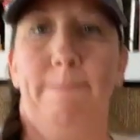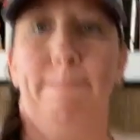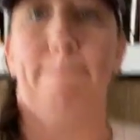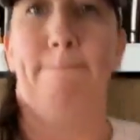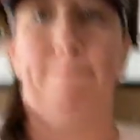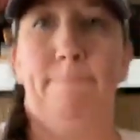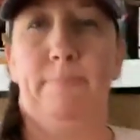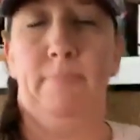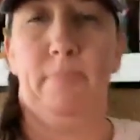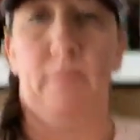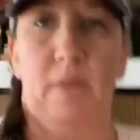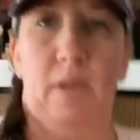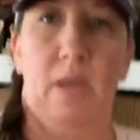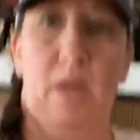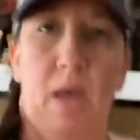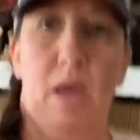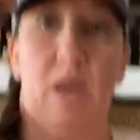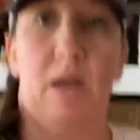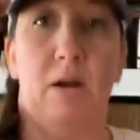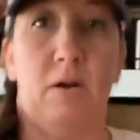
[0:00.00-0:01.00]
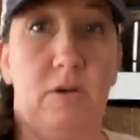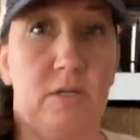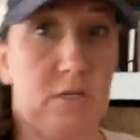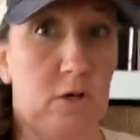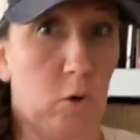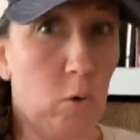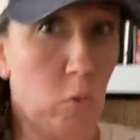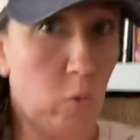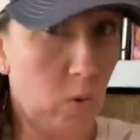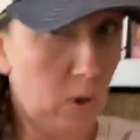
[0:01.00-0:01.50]
I know it's a
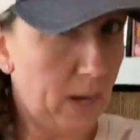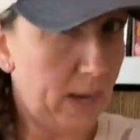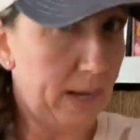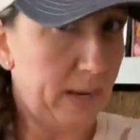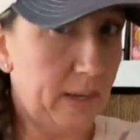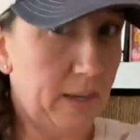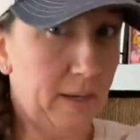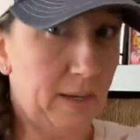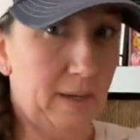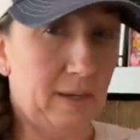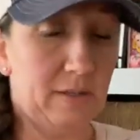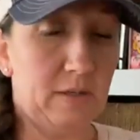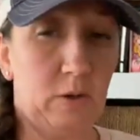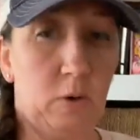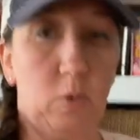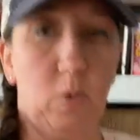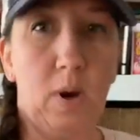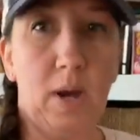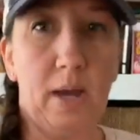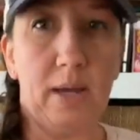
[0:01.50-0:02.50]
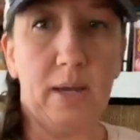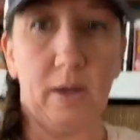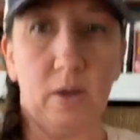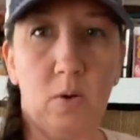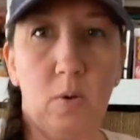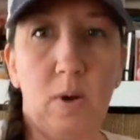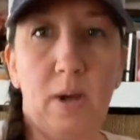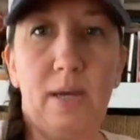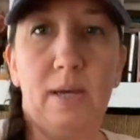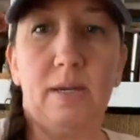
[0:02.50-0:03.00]
quiet, it's a quiet,
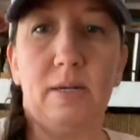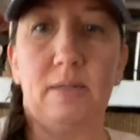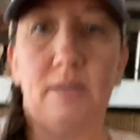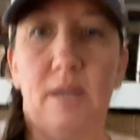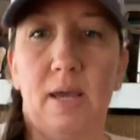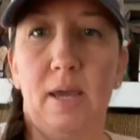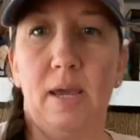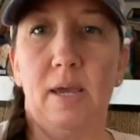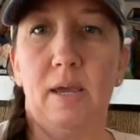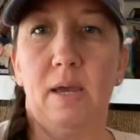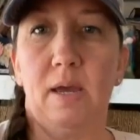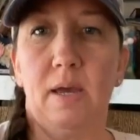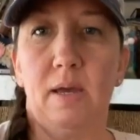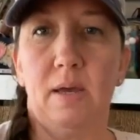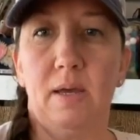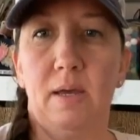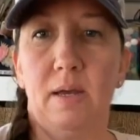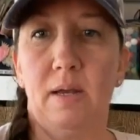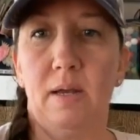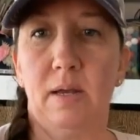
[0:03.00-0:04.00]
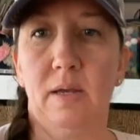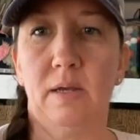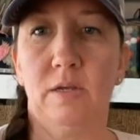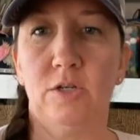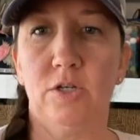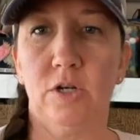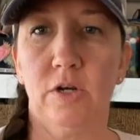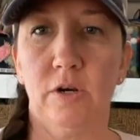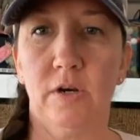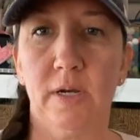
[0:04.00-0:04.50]
quiet day on
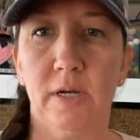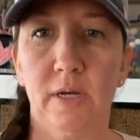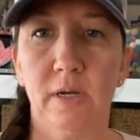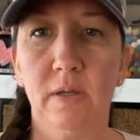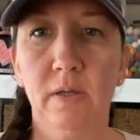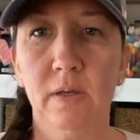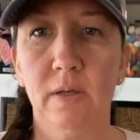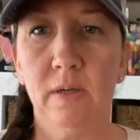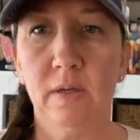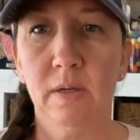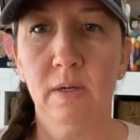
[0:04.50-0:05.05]
Sugar Hill.